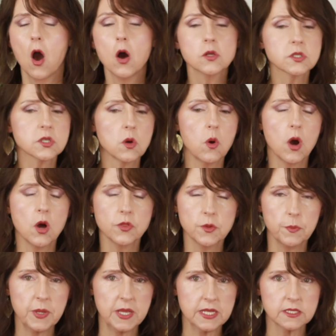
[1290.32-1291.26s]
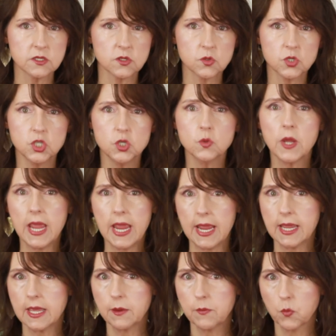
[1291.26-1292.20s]
Also on the pencils, you
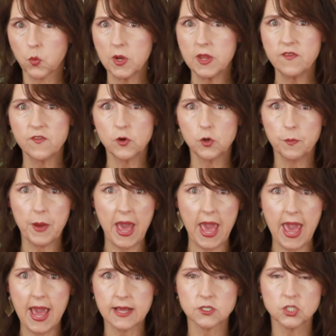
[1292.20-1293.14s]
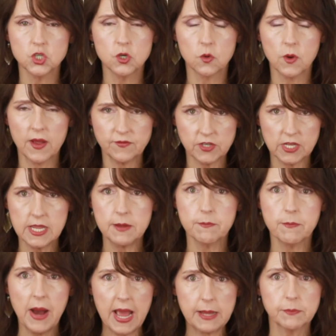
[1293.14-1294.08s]
can get refill packs. You don't have to
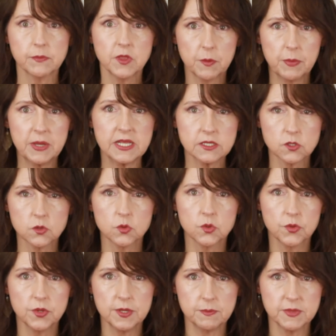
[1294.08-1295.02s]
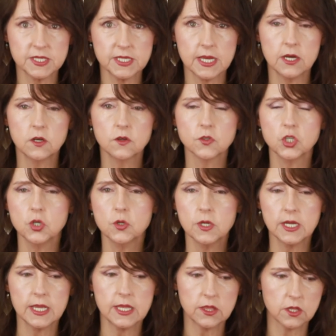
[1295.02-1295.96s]
keep buying the pencil themselves. You
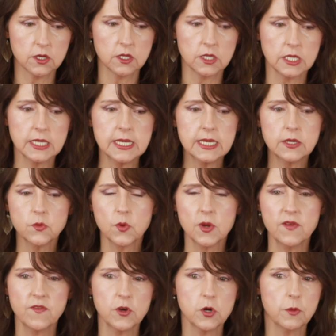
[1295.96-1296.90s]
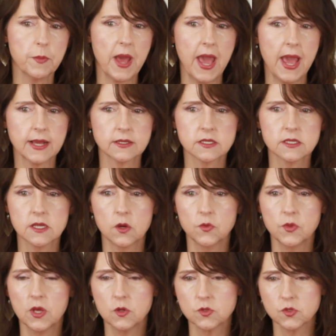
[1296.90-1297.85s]
can get the lid refill packs, so
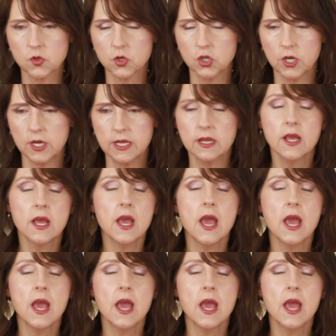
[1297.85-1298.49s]
those are good.